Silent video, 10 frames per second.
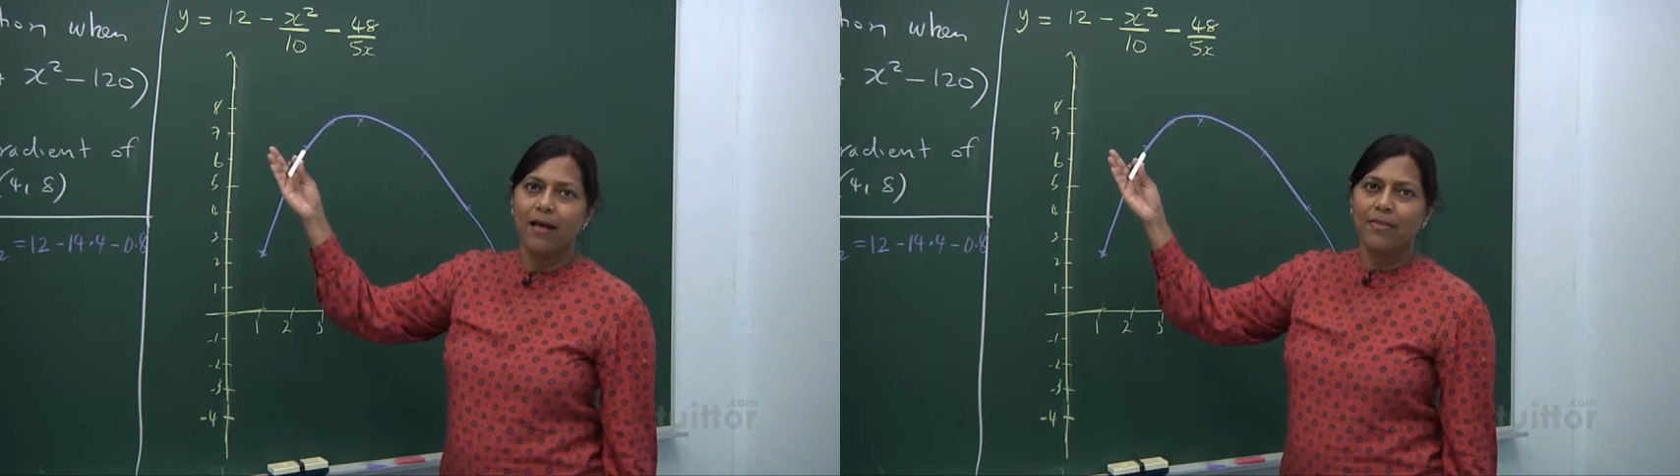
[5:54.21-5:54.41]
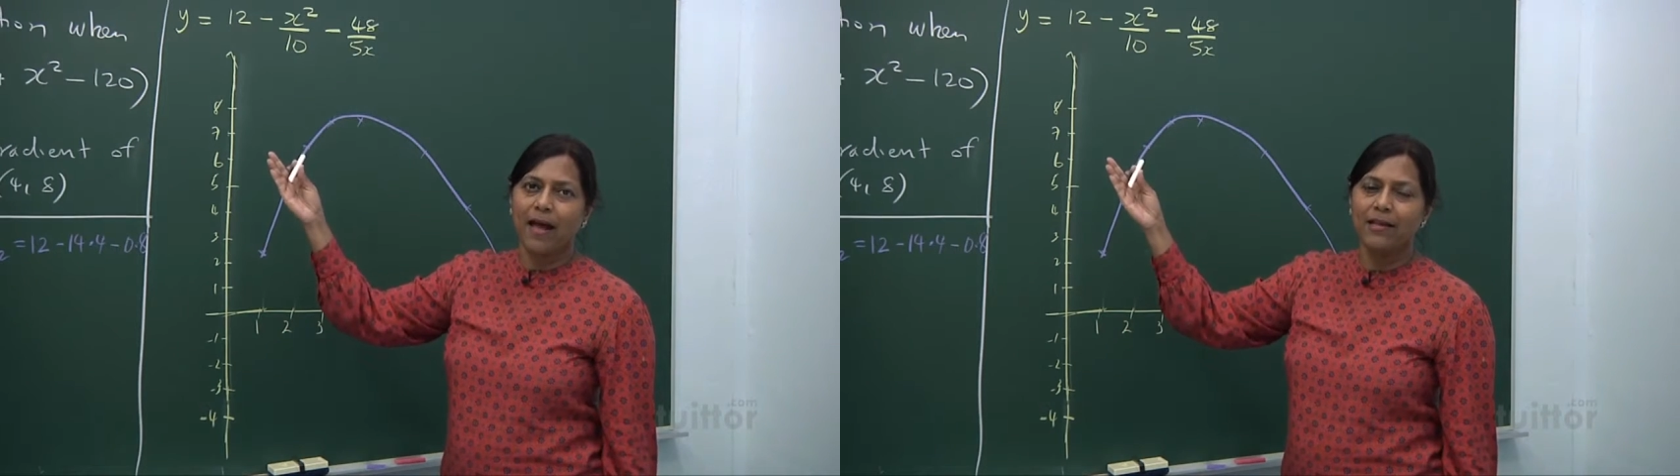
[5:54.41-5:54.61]

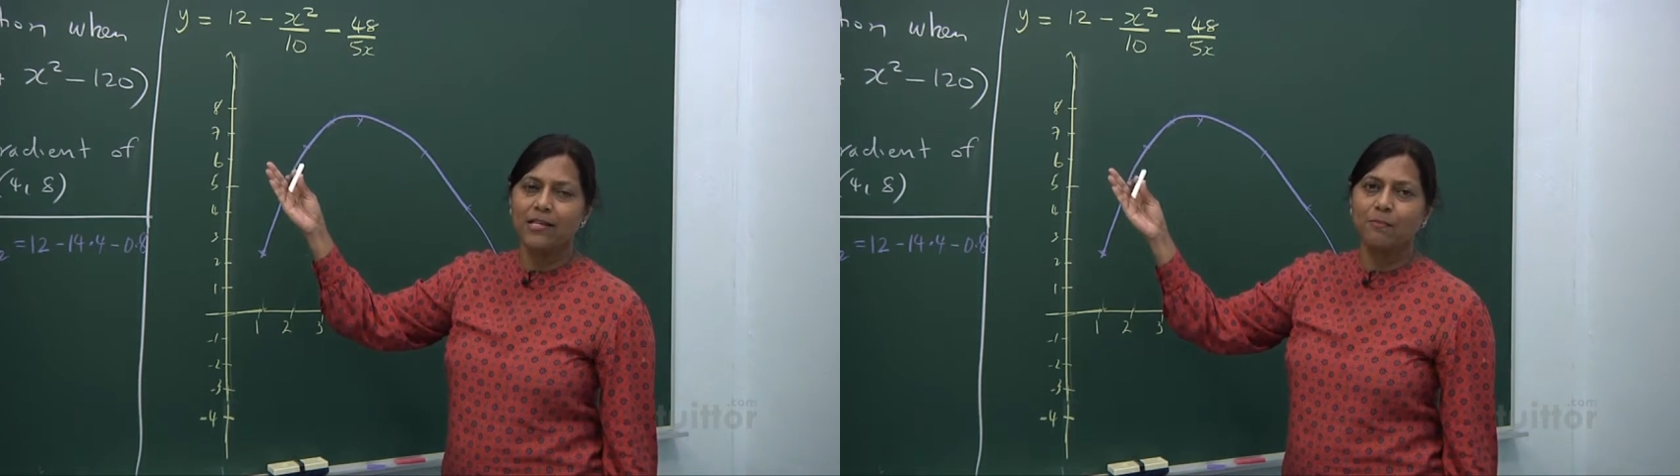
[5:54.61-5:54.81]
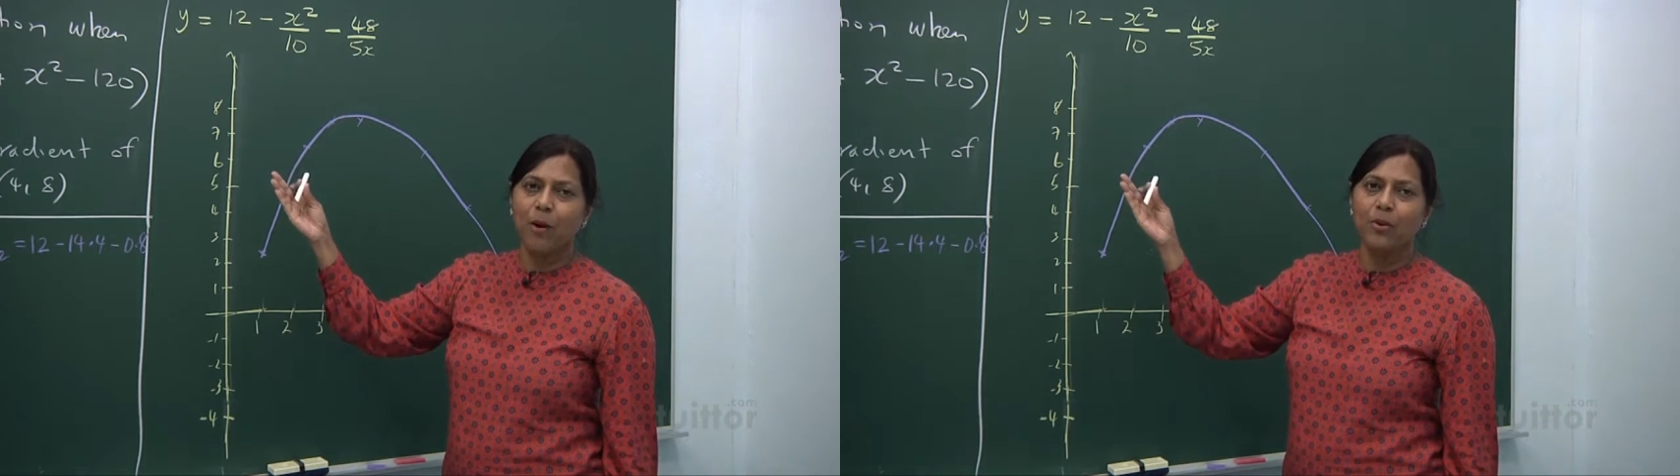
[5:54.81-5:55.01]
The
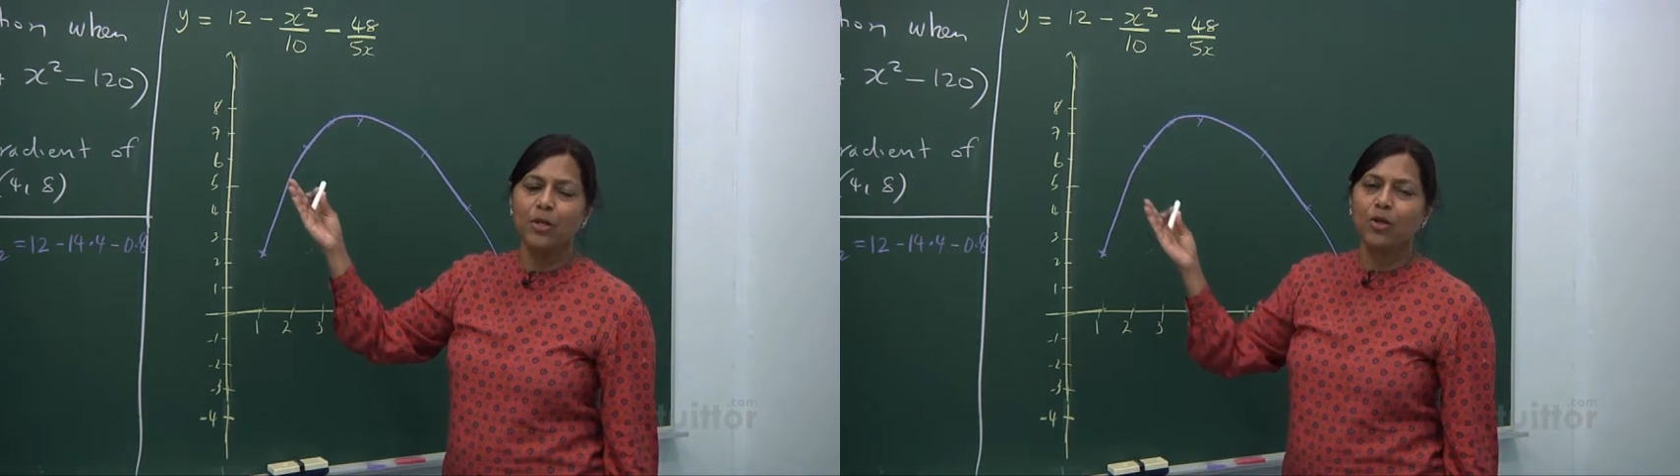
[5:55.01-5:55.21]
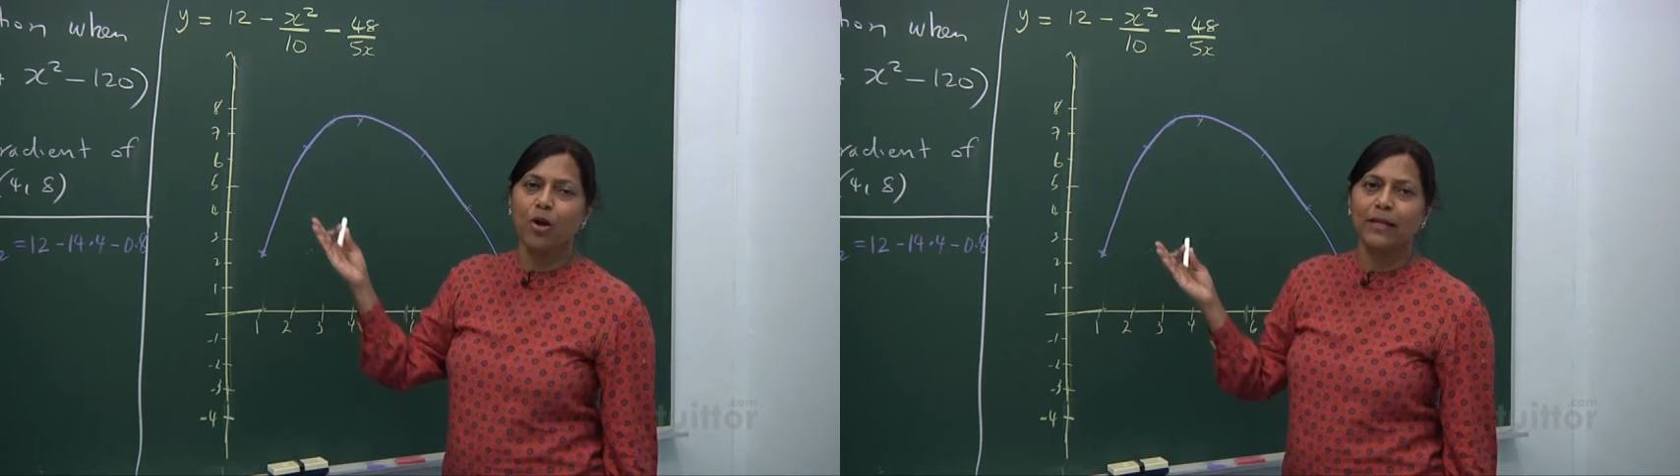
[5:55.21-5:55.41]
highest power,
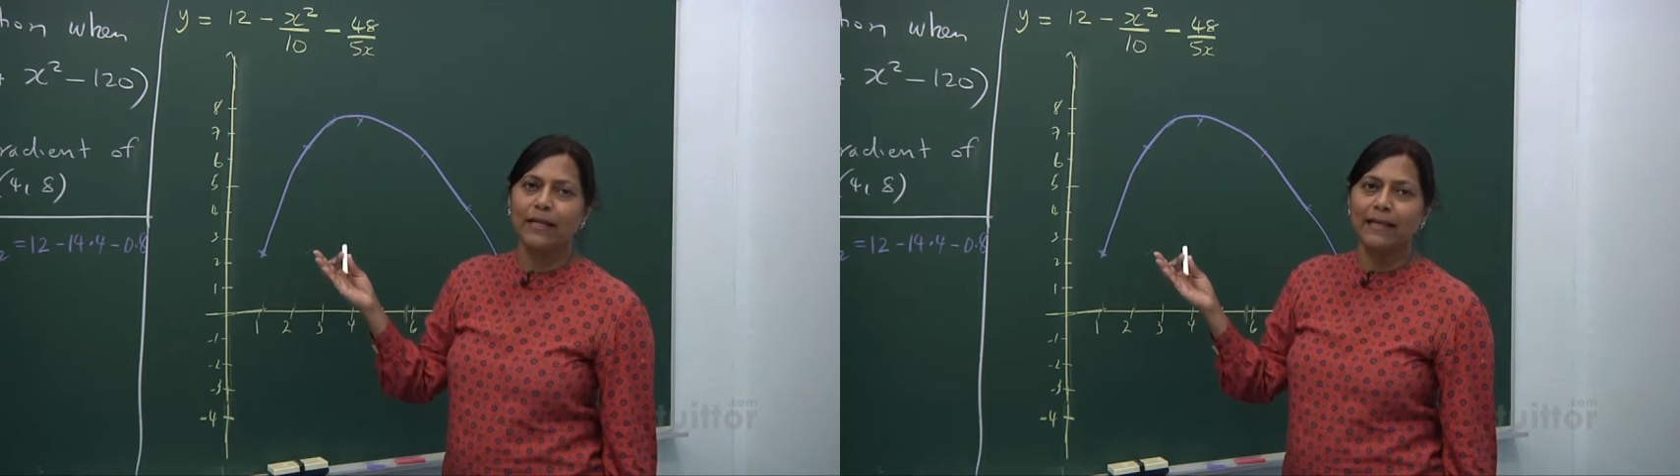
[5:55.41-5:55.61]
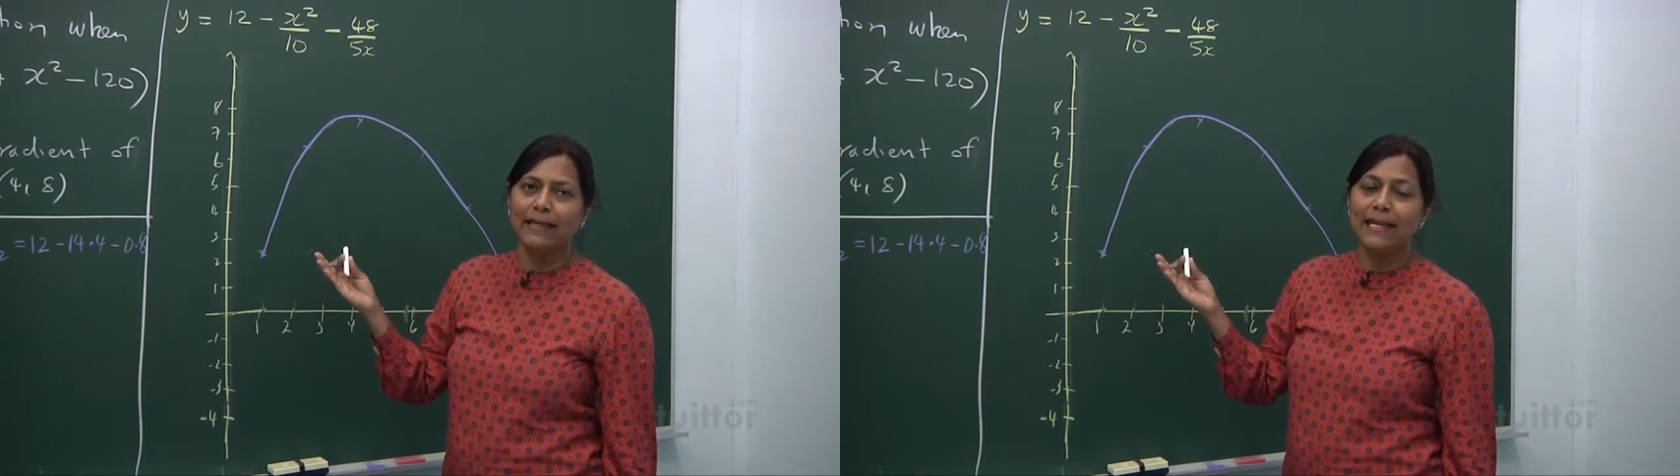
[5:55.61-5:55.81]
you call it
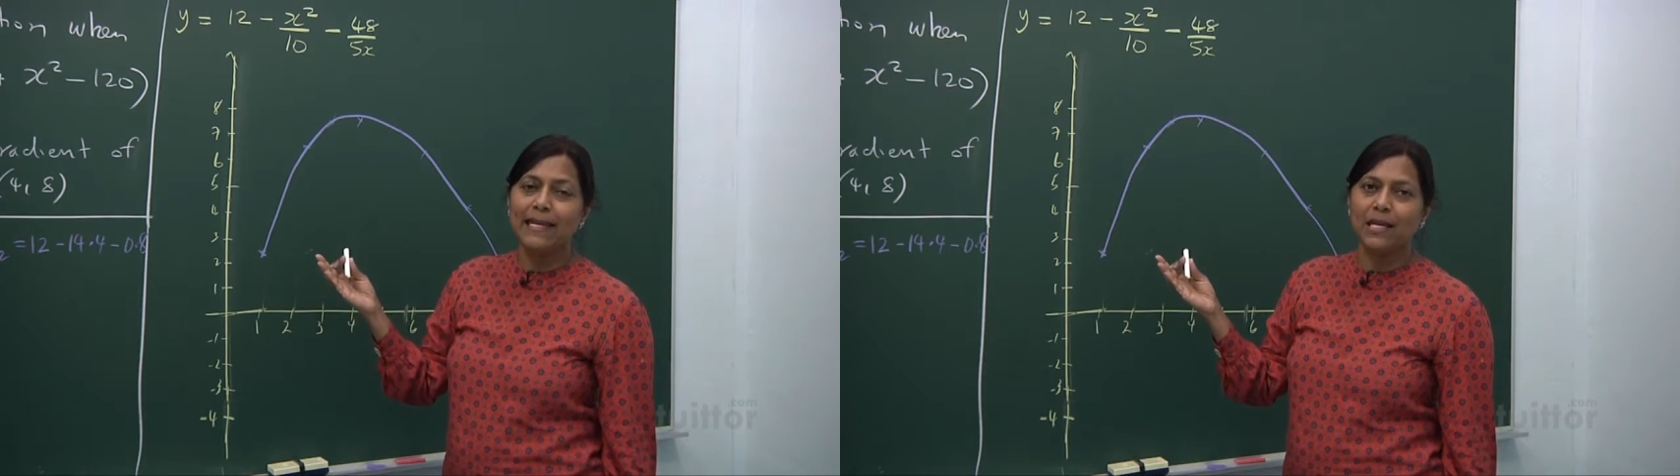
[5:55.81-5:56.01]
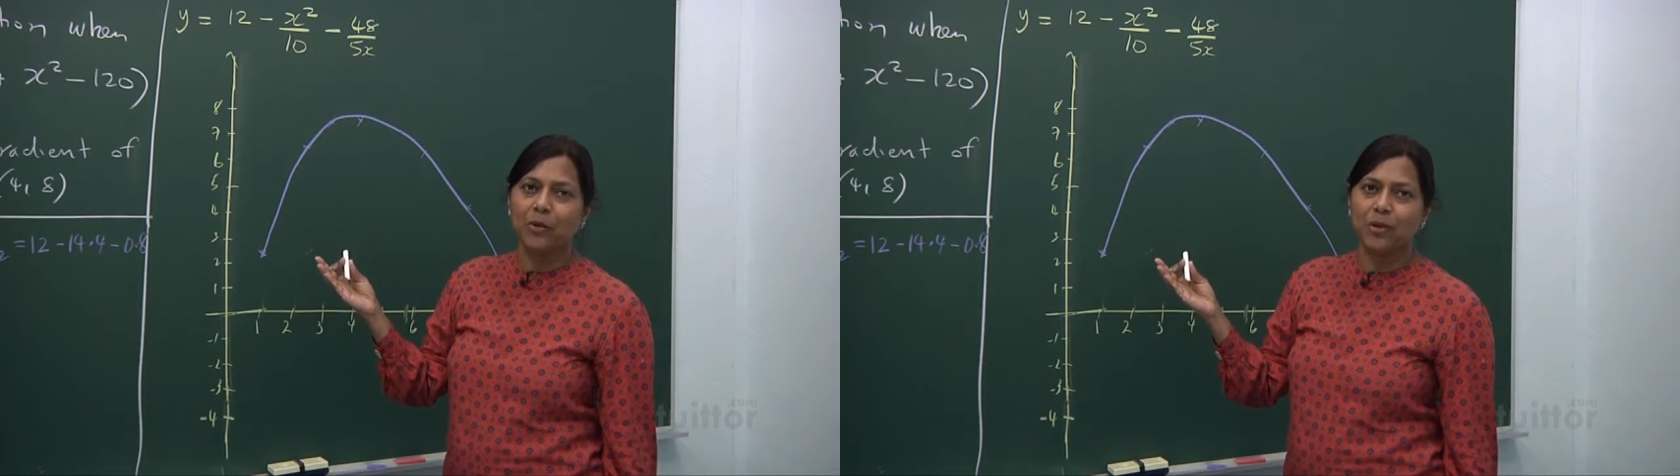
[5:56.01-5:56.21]
a
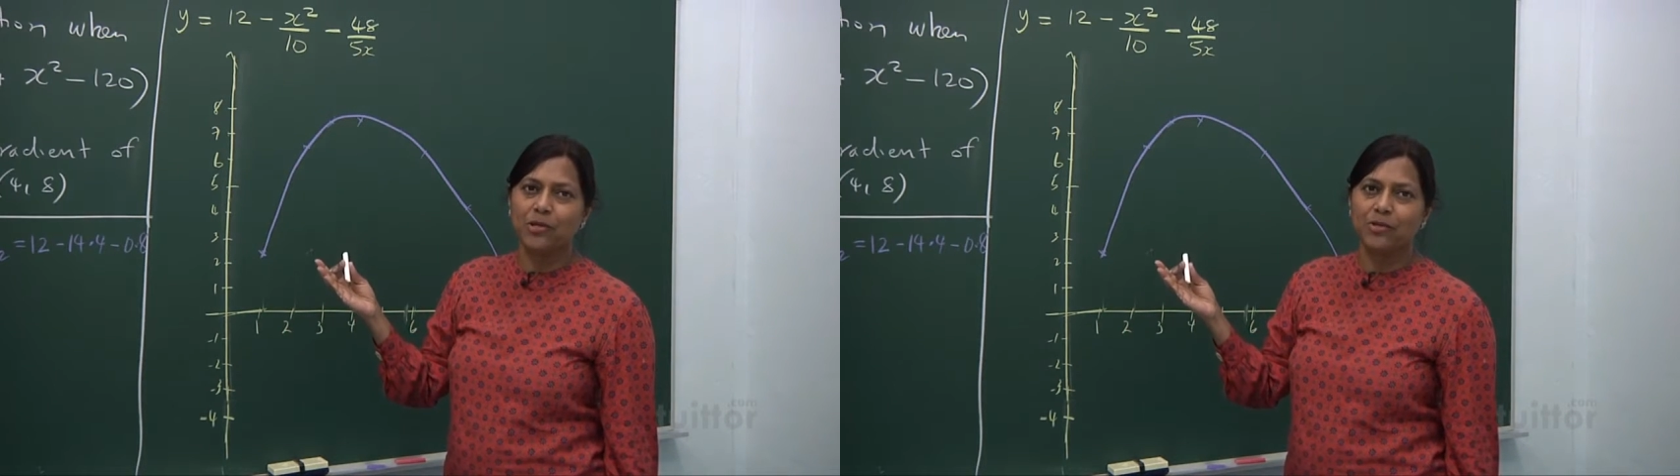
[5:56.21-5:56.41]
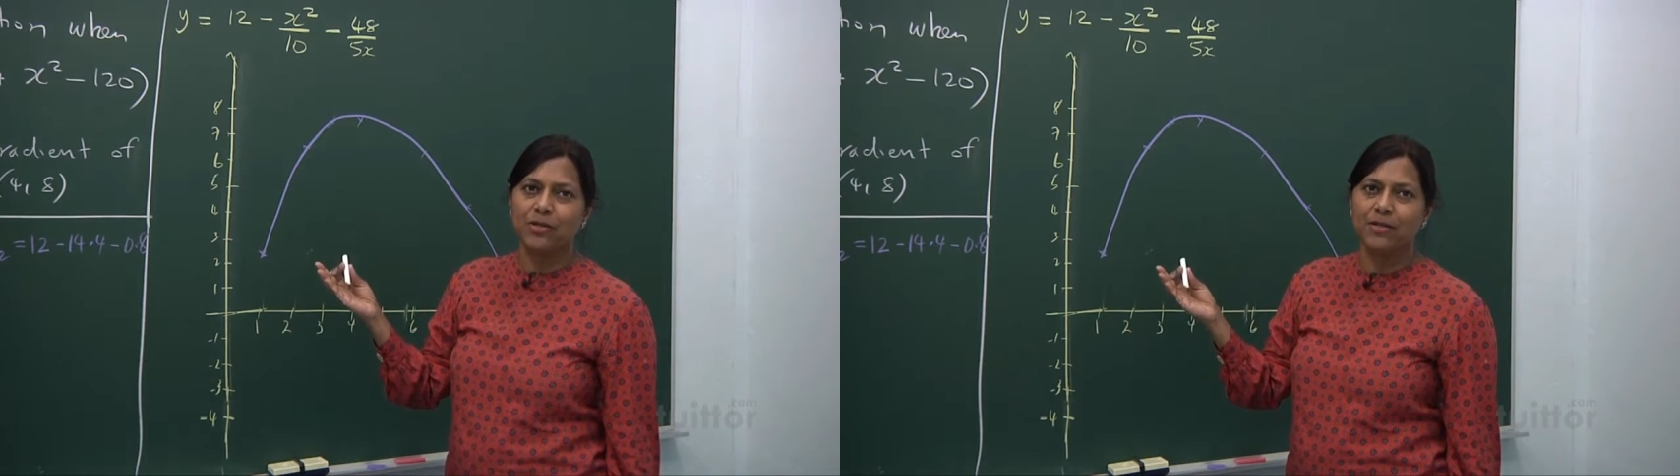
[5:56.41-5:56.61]
linear
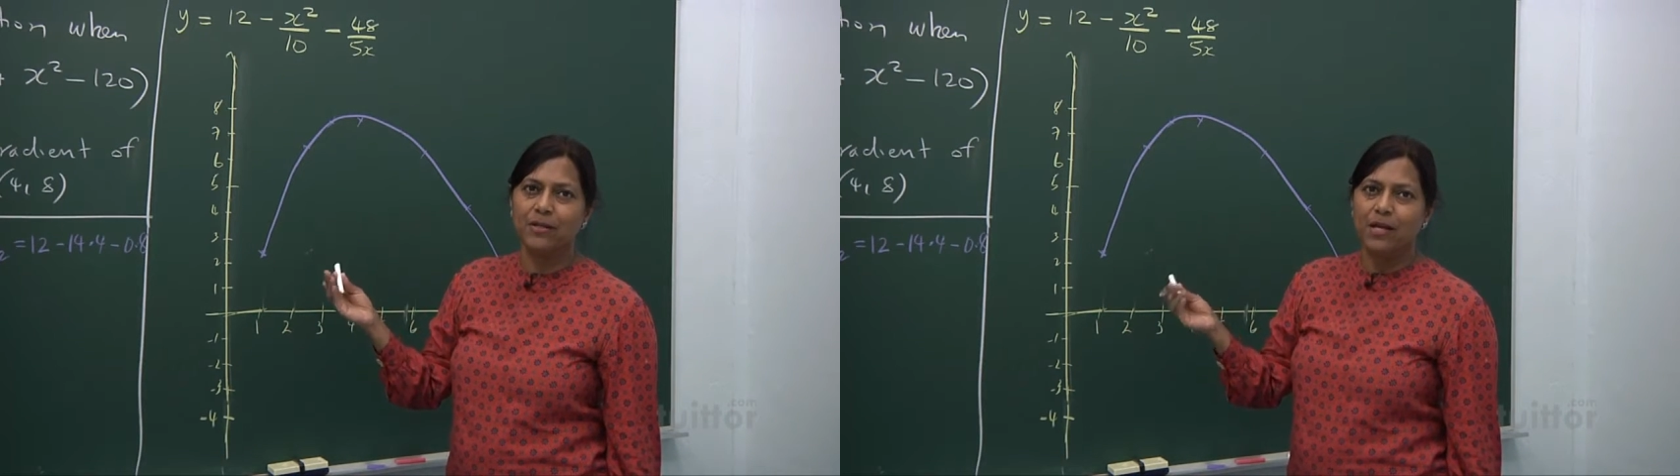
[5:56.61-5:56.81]
equation.